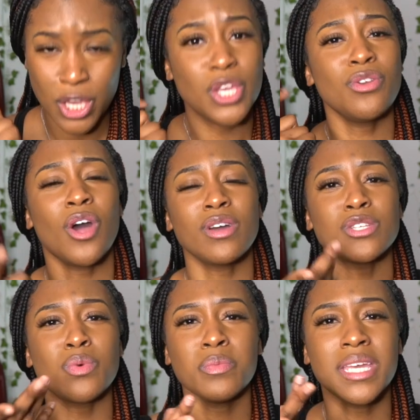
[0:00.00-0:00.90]
You know,
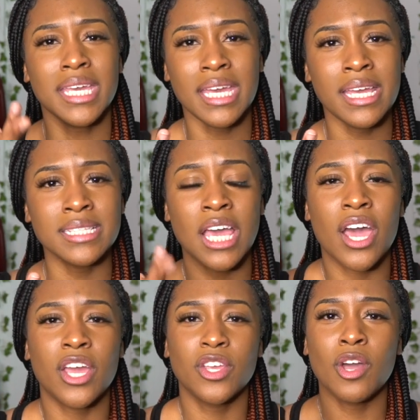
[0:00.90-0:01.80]
because when we kids,
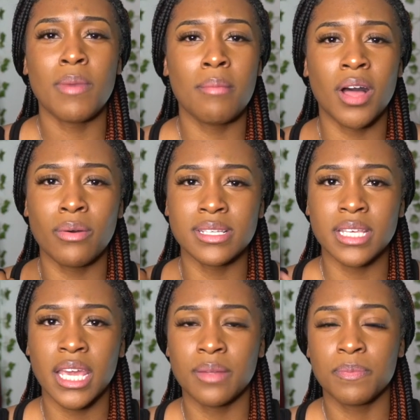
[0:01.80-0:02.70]
your mama always
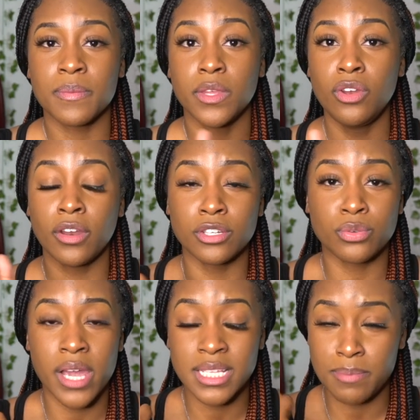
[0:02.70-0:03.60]
saying, you know, there's
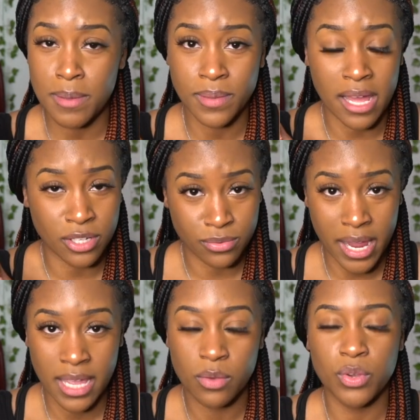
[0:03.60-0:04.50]
crazy people out there,
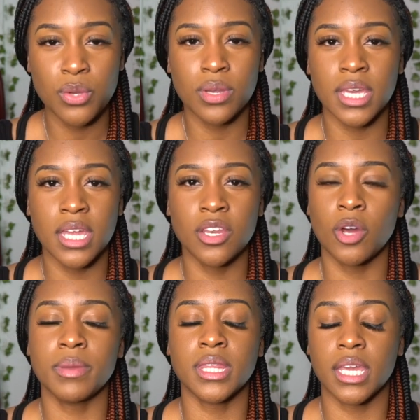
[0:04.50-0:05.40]
right? When you a kid, you
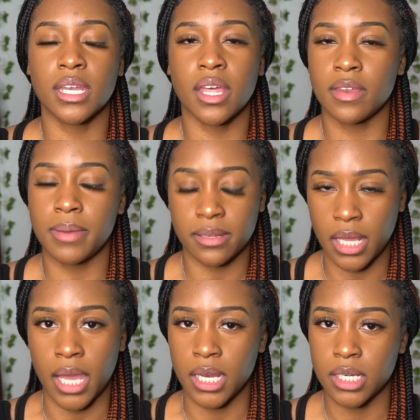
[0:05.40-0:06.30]
don't be thinking nothing about
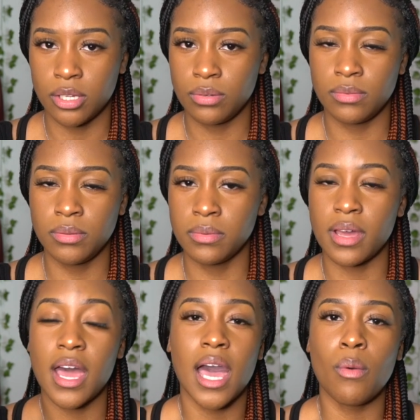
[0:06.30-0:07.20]
that.
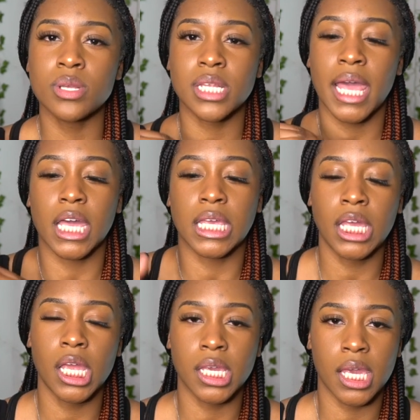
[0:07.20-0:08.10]
I wasn't like a
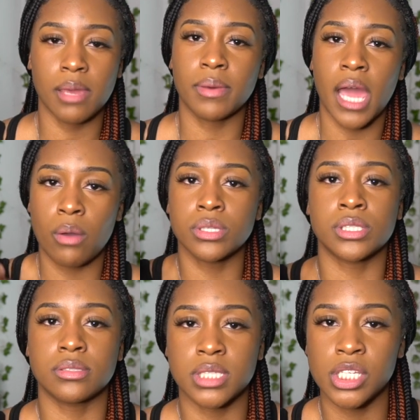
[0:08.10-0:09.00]
kid, but I
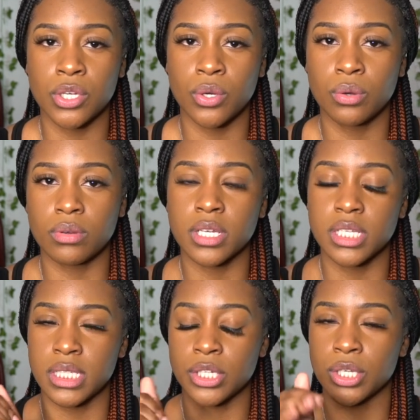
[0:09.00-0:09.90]
was still
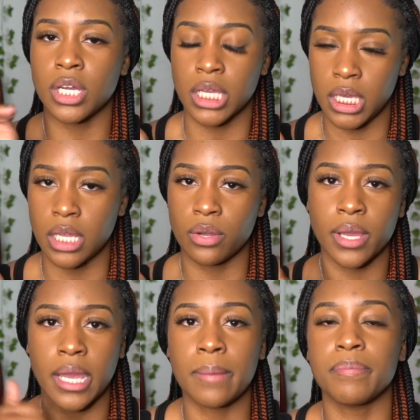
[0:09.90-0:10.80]
considered a kid,
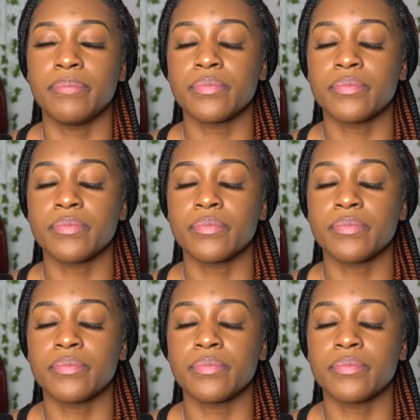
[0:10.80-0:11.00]
okay?